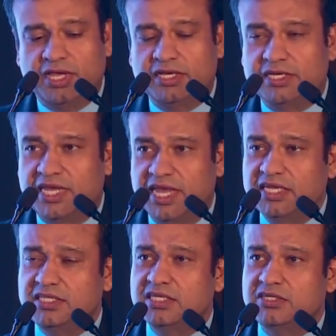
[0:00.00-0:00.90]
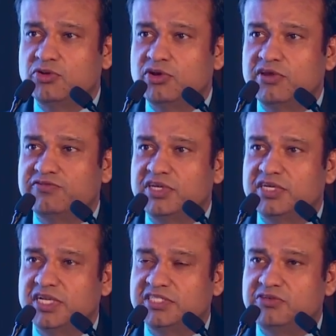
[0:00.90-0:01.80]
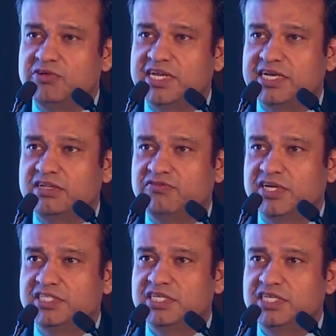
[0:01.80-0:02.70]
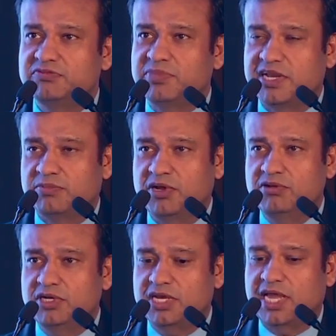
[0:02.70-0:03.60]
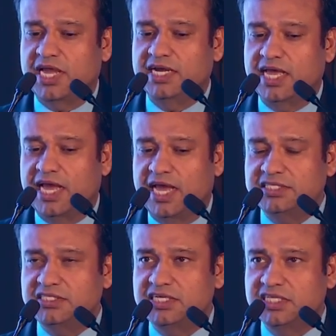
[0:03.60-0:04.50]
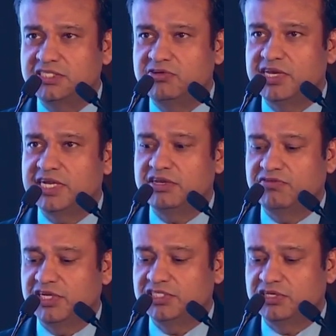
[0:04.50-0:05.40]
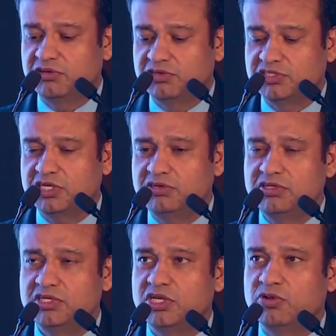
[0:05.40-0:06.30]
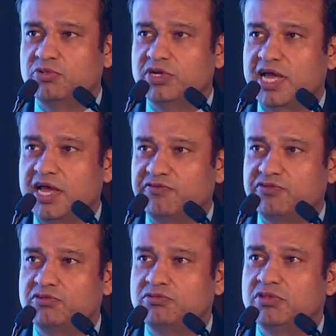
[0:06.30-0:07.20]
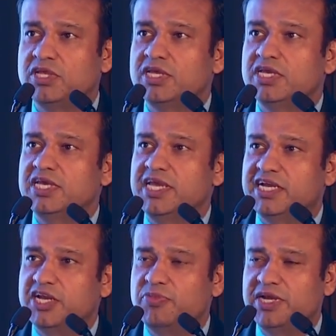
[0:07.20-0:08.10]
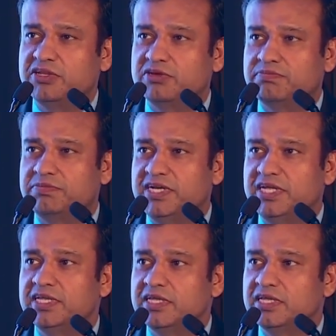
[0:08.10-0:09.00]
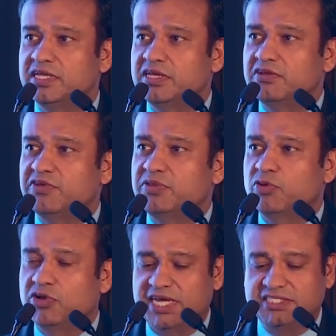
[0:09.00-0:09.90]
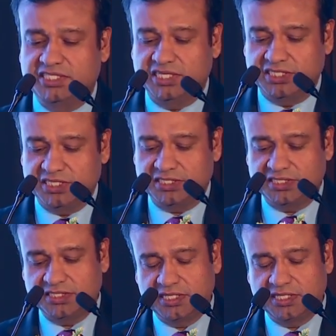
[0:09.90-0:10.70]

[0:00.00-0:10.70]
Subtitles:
here the role of the residual kidney function is paramount, and as the residual kidney function goes down, you would have to increment your PD with more exchanges.